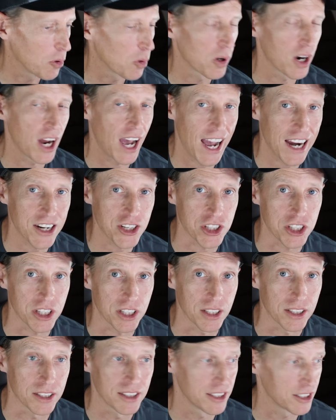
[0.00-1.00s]
for
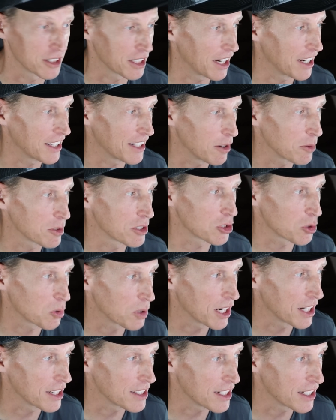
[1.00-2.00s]
action. Okay, that was in
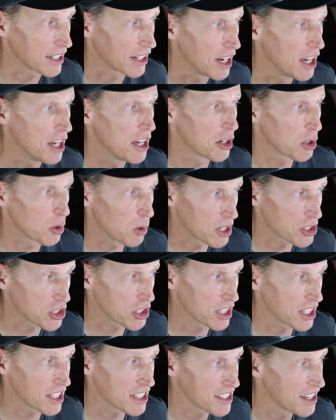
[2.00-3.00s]
2018.
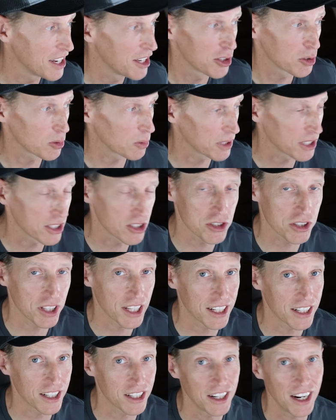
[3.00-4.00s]
Question is, three years
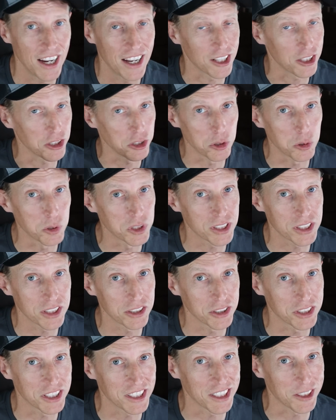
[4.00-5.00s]
later, Lue is
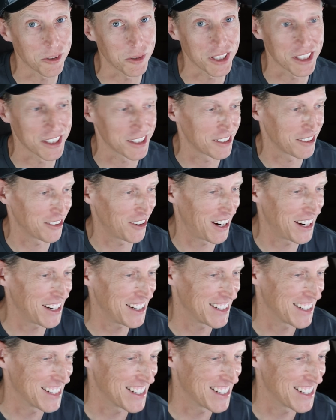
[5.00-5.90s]
still dealing with it, right?